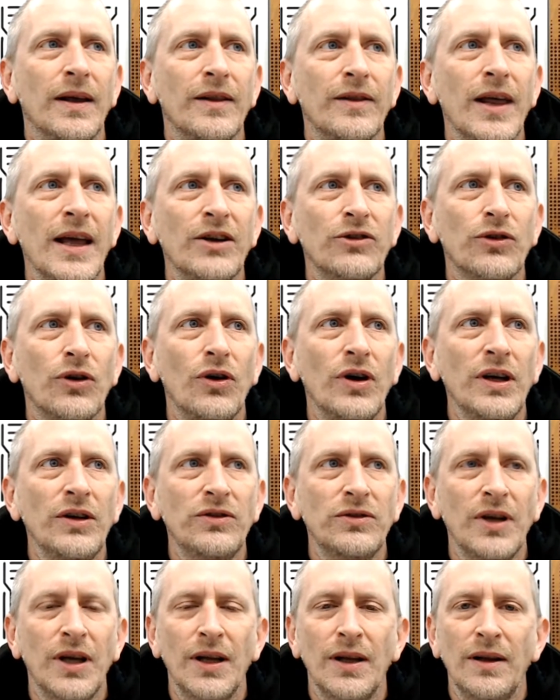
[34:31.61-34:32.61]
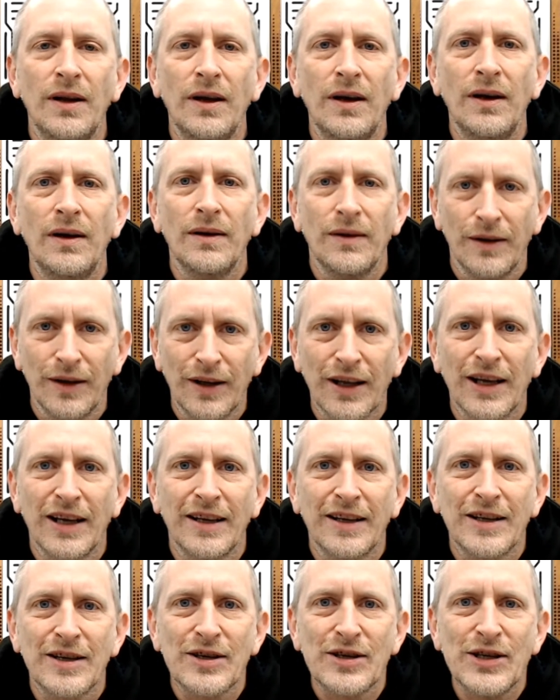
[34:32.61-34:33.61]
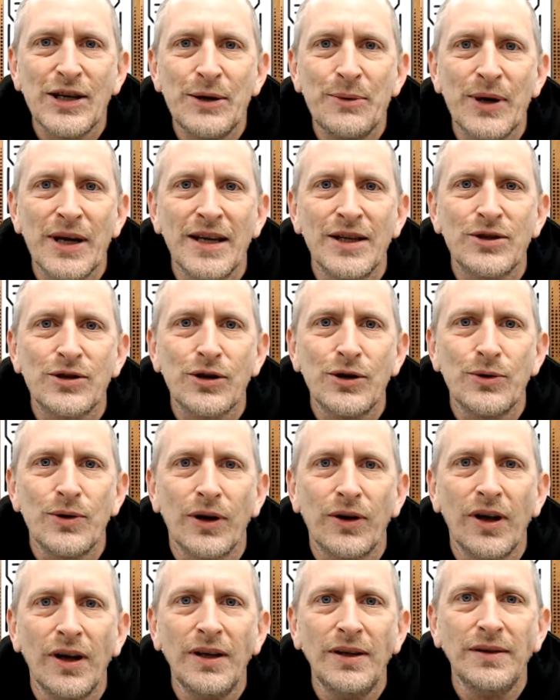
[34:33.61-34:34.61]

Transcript: Thanks, guys, and see you again soon, okay?